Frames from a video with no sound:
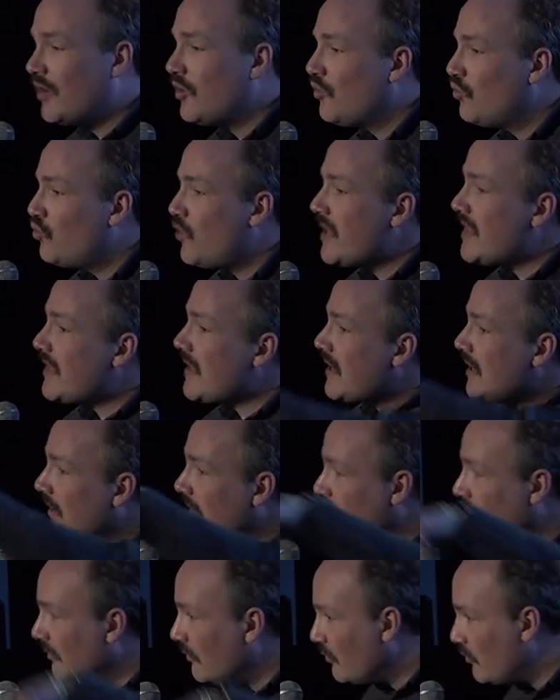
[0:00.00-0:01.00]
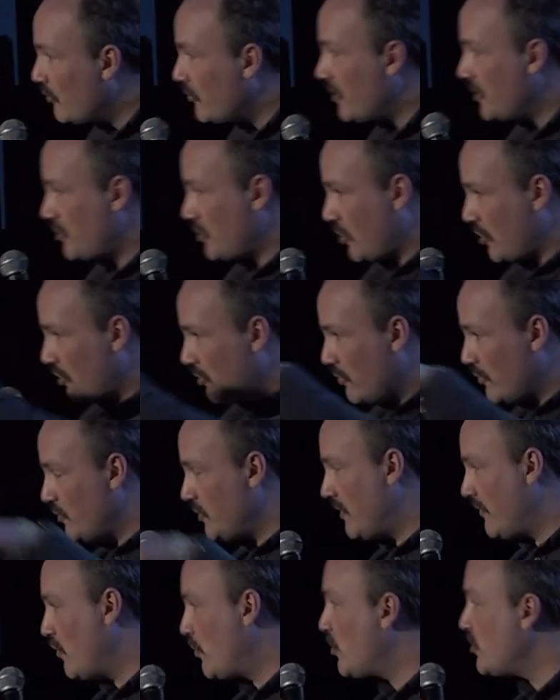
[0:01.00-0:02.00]
within the terms
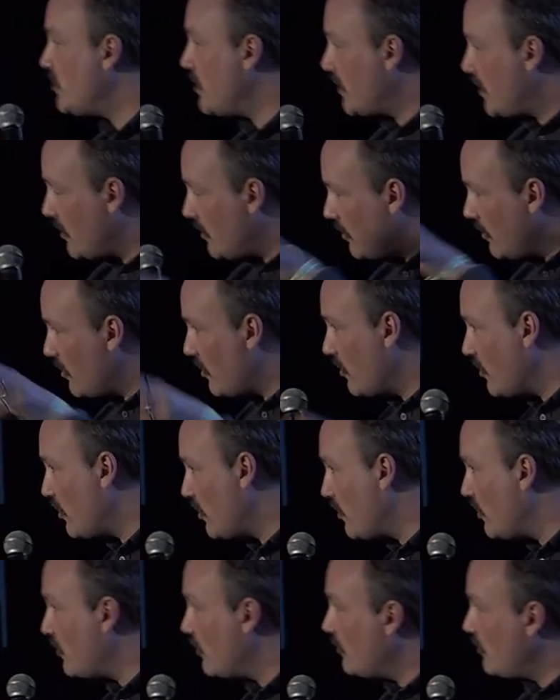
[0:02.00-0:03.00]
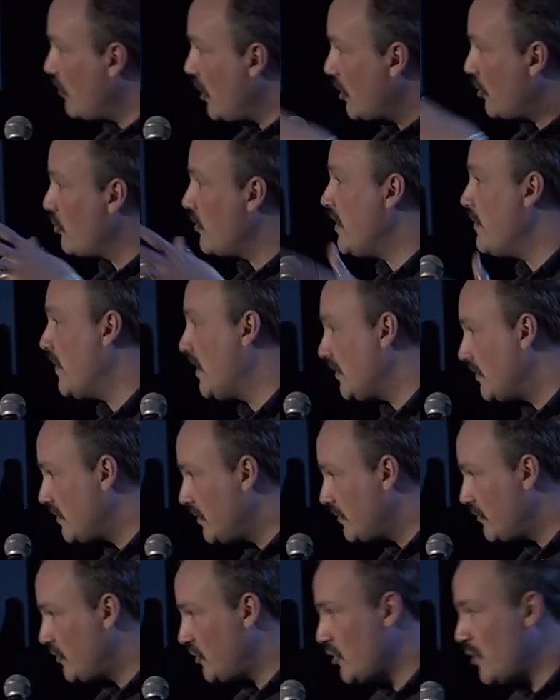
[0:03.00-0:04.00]
of a particular agreement.
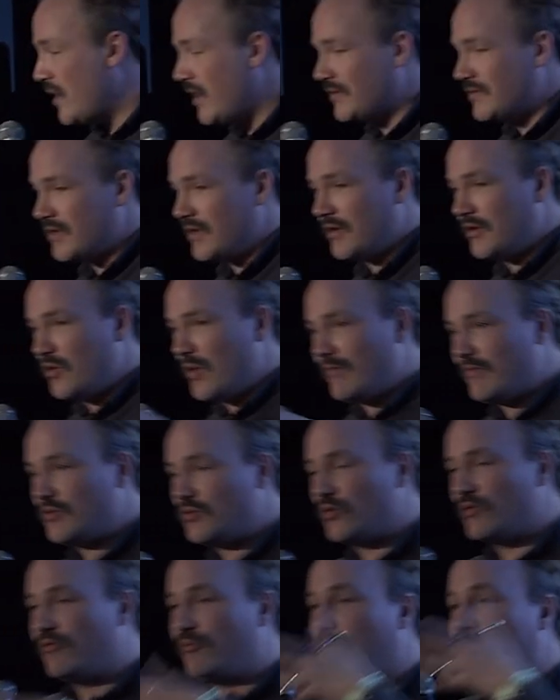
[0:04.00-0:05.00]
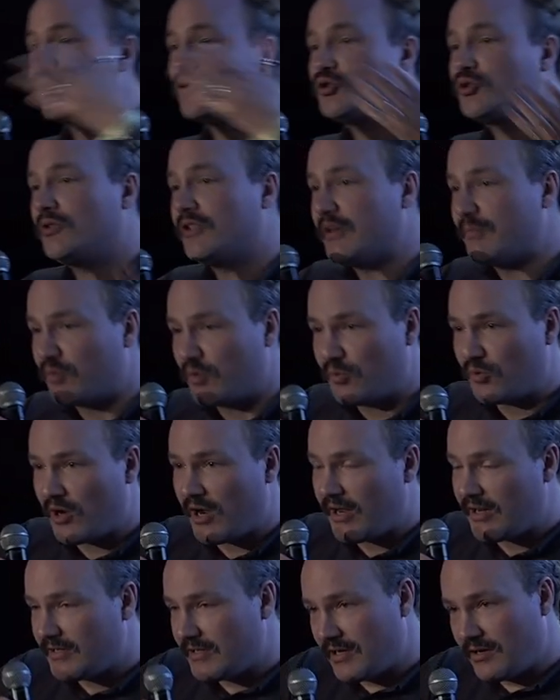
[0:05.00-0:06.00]
So you, it's a, you have a sort of partially
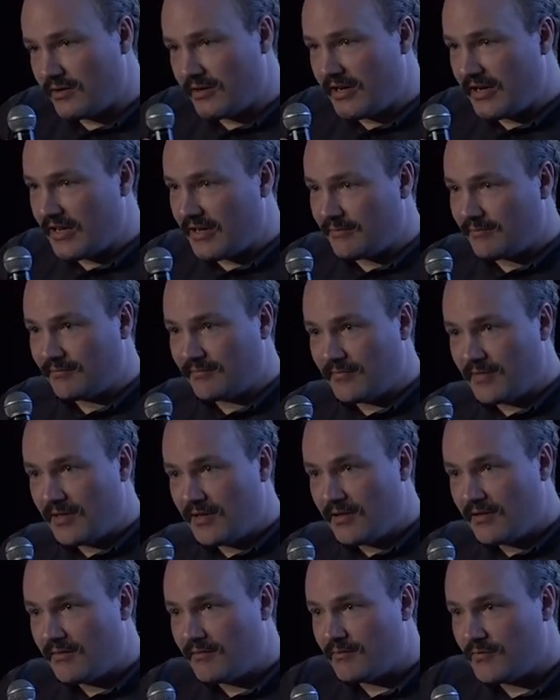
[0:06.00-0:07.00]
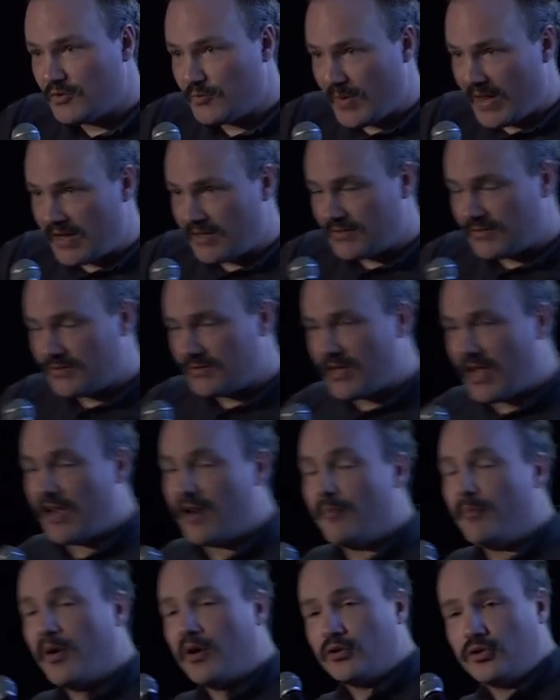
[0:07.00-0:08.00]
proprietary space and a
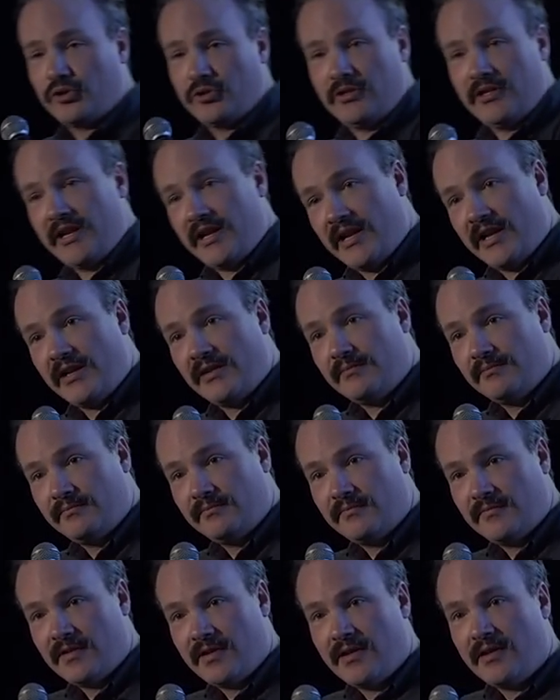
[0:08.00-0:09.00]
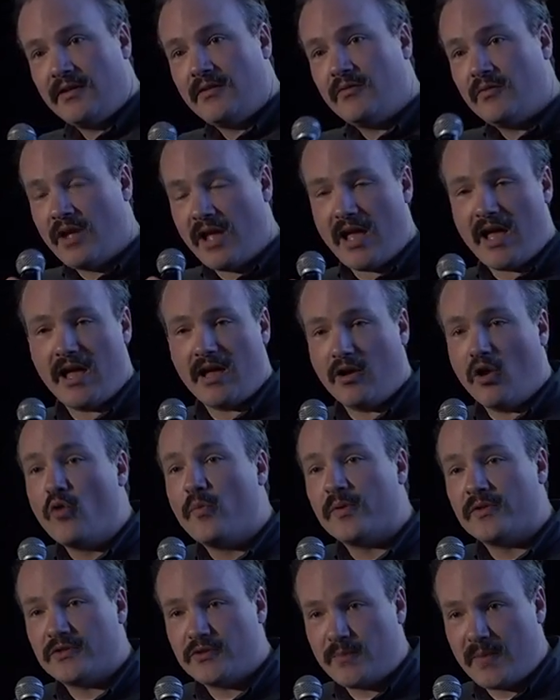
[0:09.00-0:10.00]
partially uh,
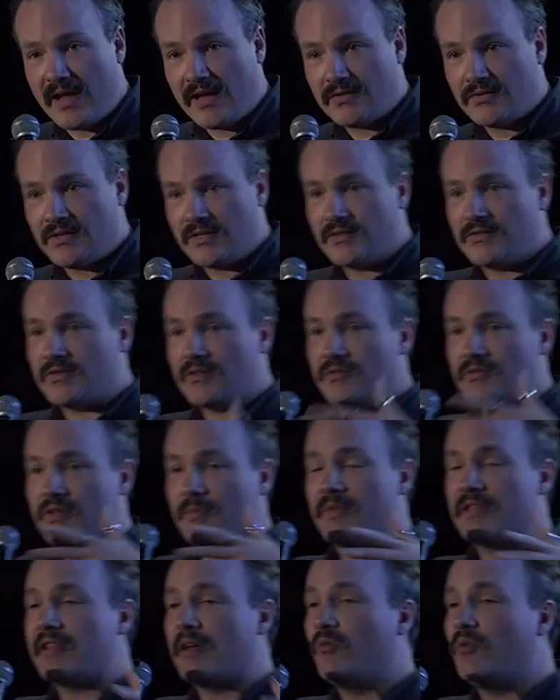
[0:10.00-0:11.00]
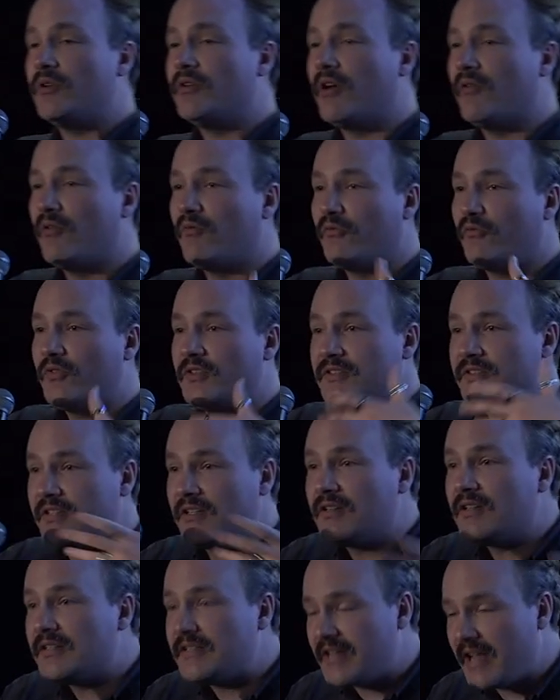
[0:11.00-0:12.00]
open space. It's something that would
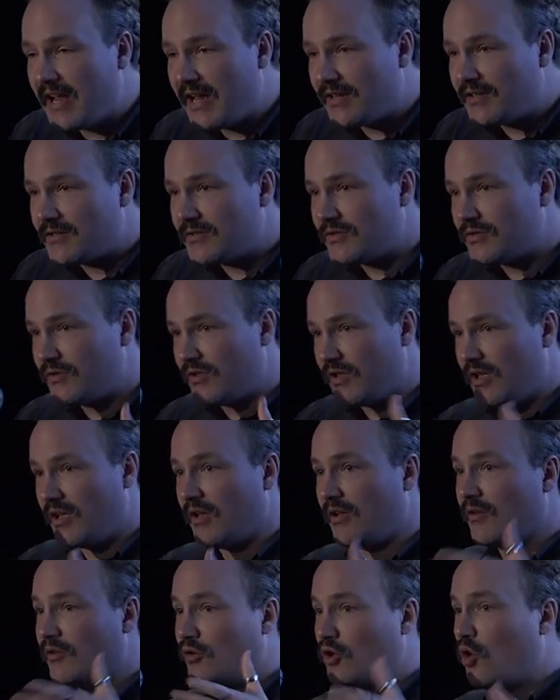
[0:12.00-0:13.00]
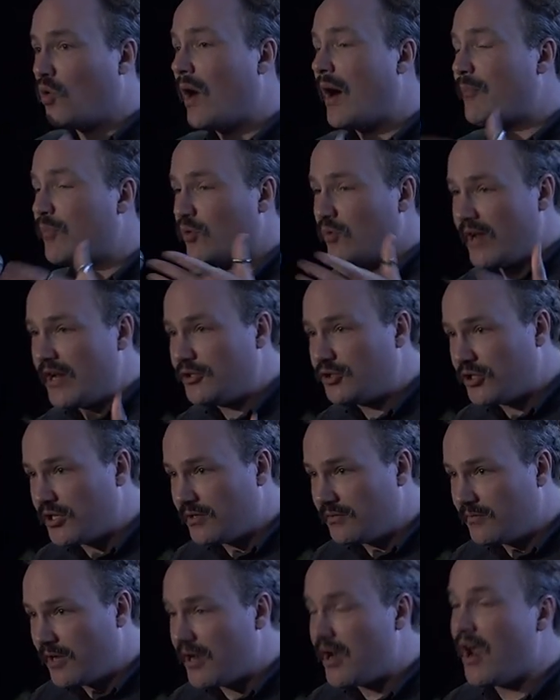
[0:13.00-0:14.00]
facilitate the
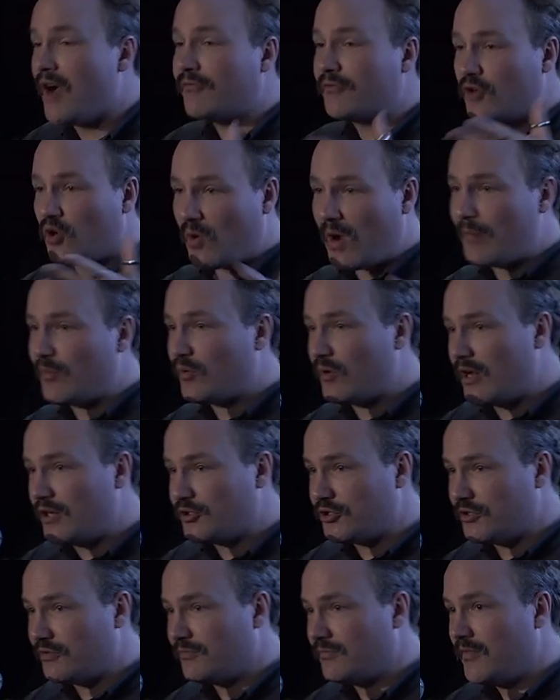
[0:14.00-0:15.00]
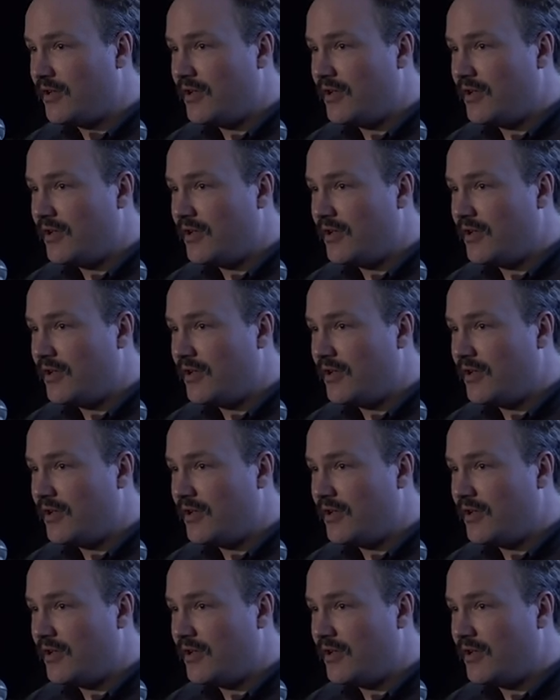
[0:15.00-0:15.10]
cooperation, enough cooperation